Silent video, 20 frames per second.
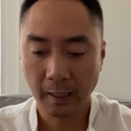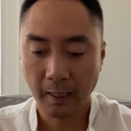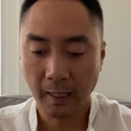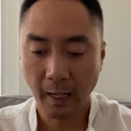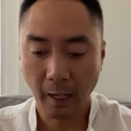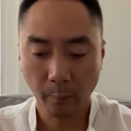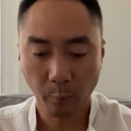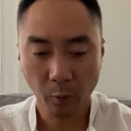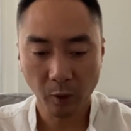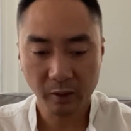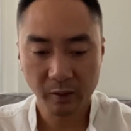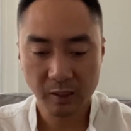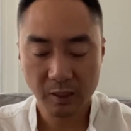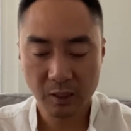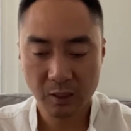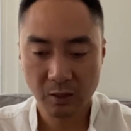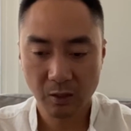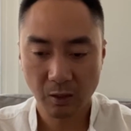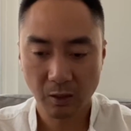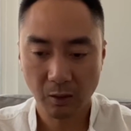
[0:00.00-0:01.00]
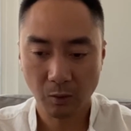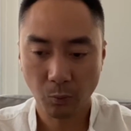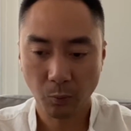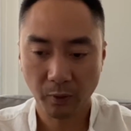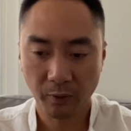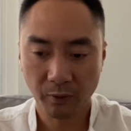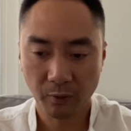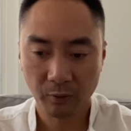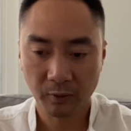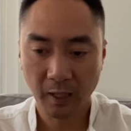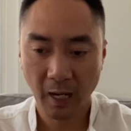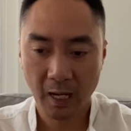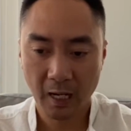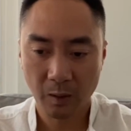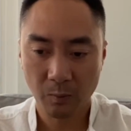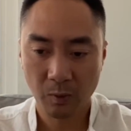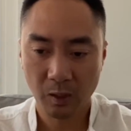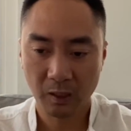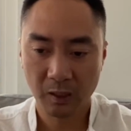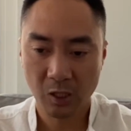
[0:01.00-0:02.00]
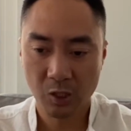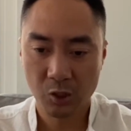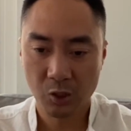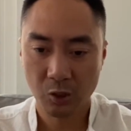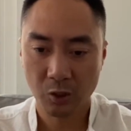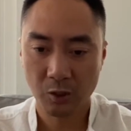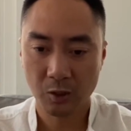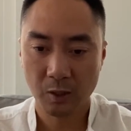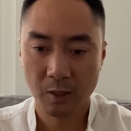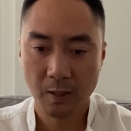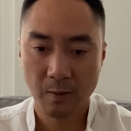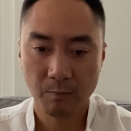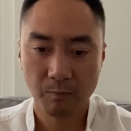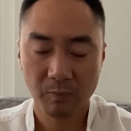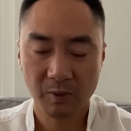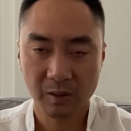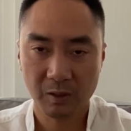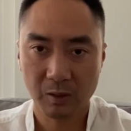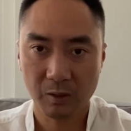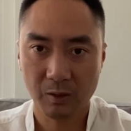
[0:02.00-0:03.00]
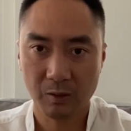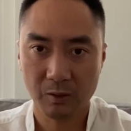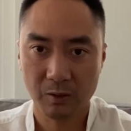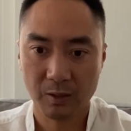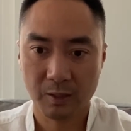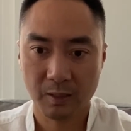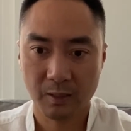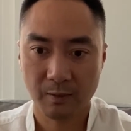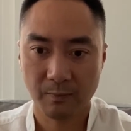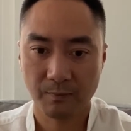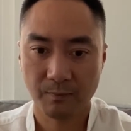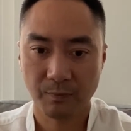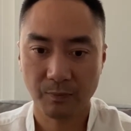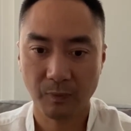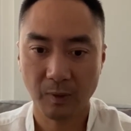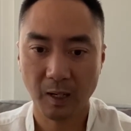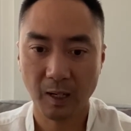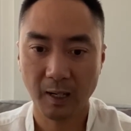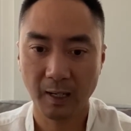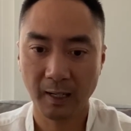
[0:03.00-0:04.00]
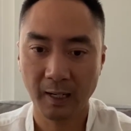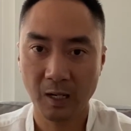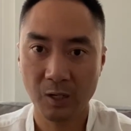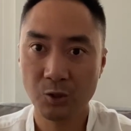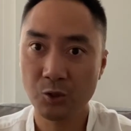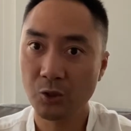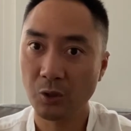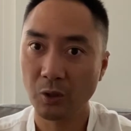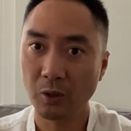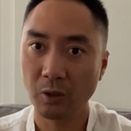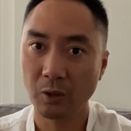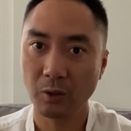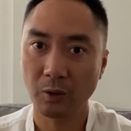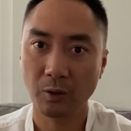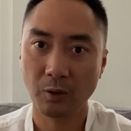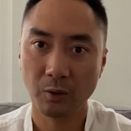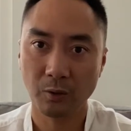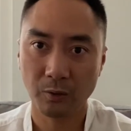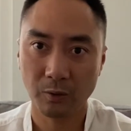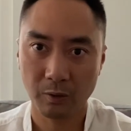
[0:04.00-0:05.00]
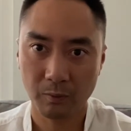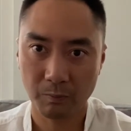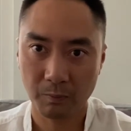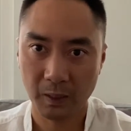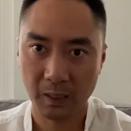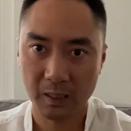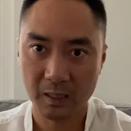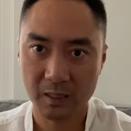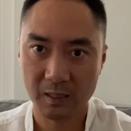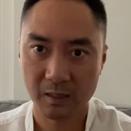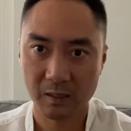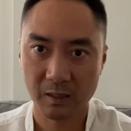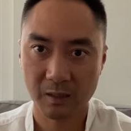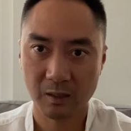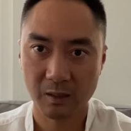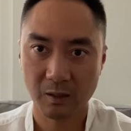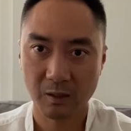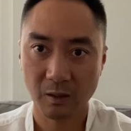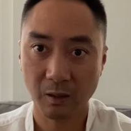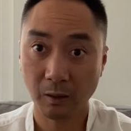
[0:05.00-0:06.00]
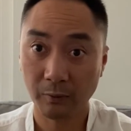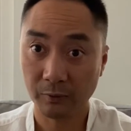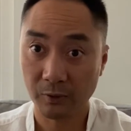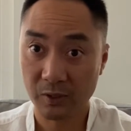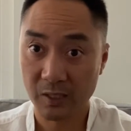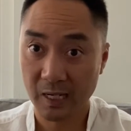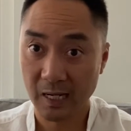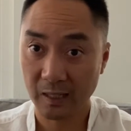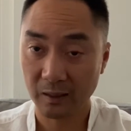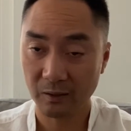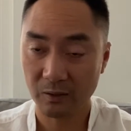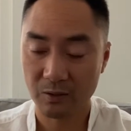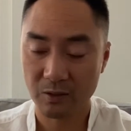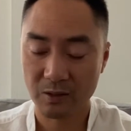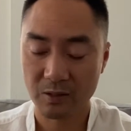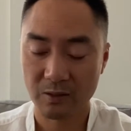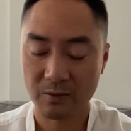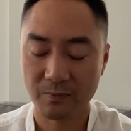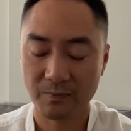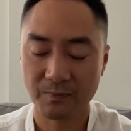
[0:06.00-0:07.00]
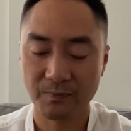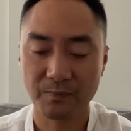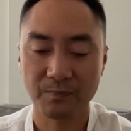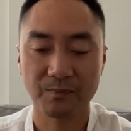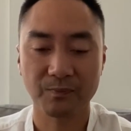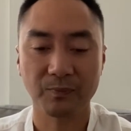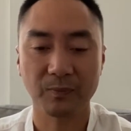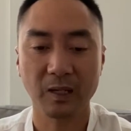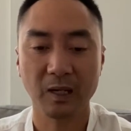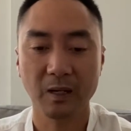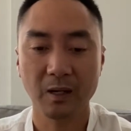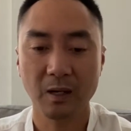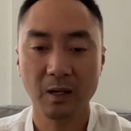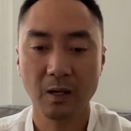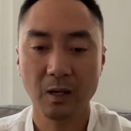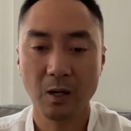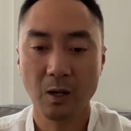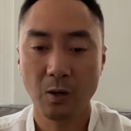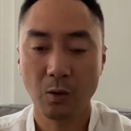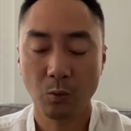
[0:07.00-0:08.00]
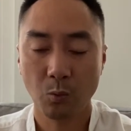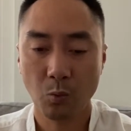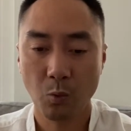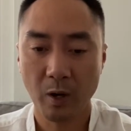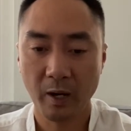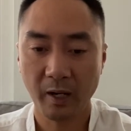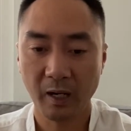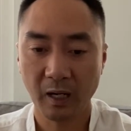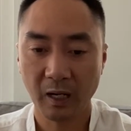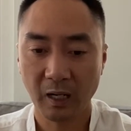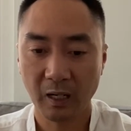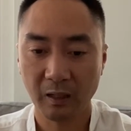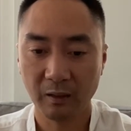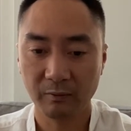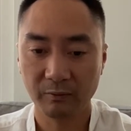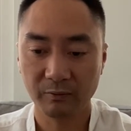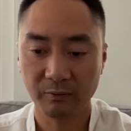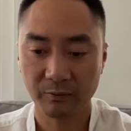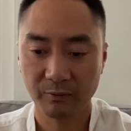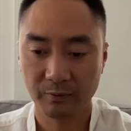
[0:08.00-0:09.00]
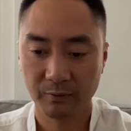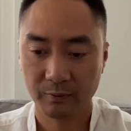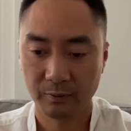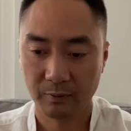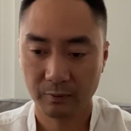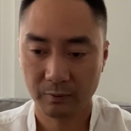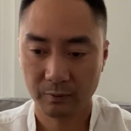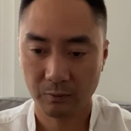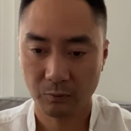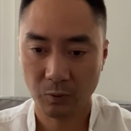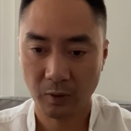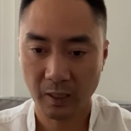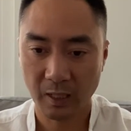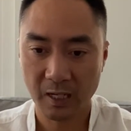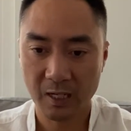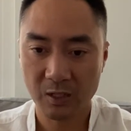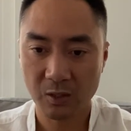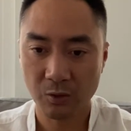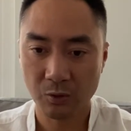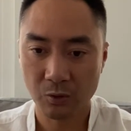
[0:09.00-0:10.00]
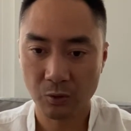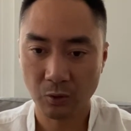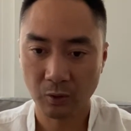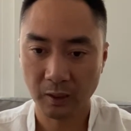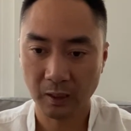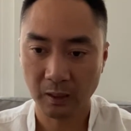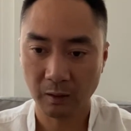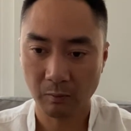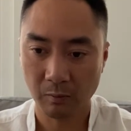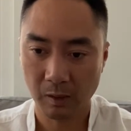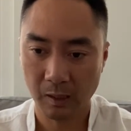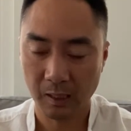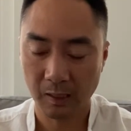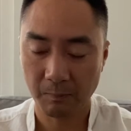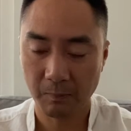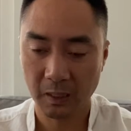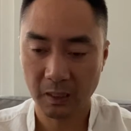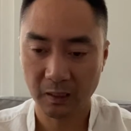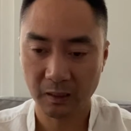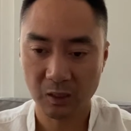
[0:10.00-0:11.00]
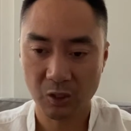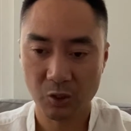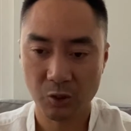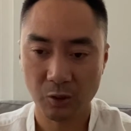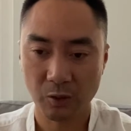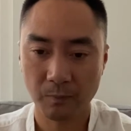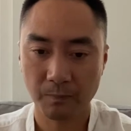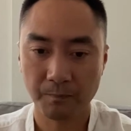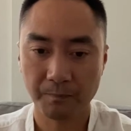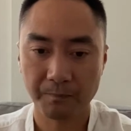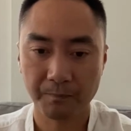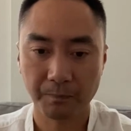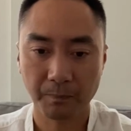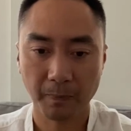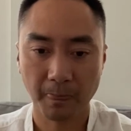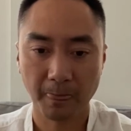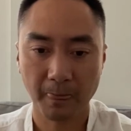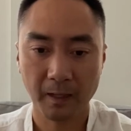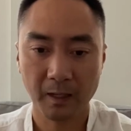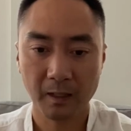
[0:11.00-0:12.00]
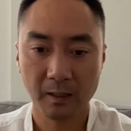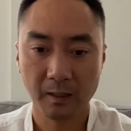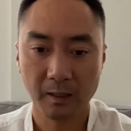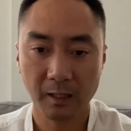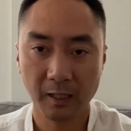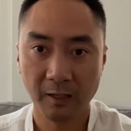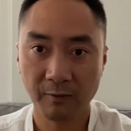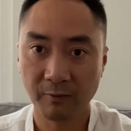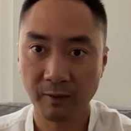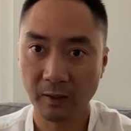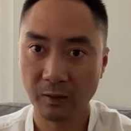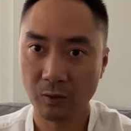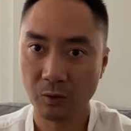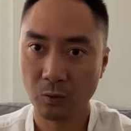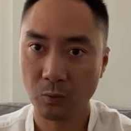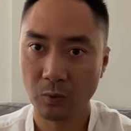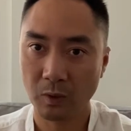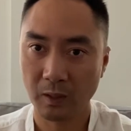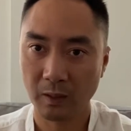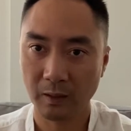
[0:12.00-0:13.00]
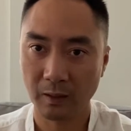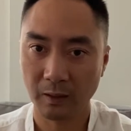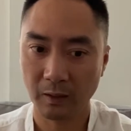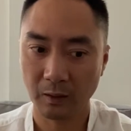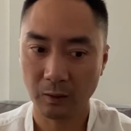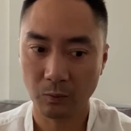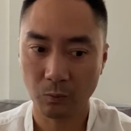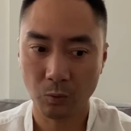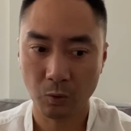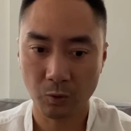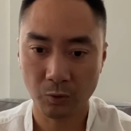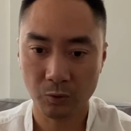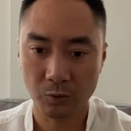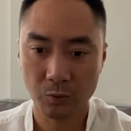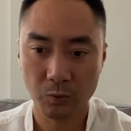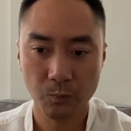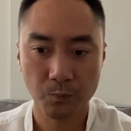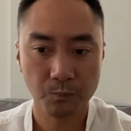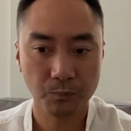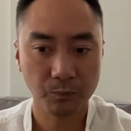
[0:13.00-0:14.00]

I practice with non-guided meditation because I enjoy the peace of the silence. When I listen to a guided meditation, if I know what I want to do,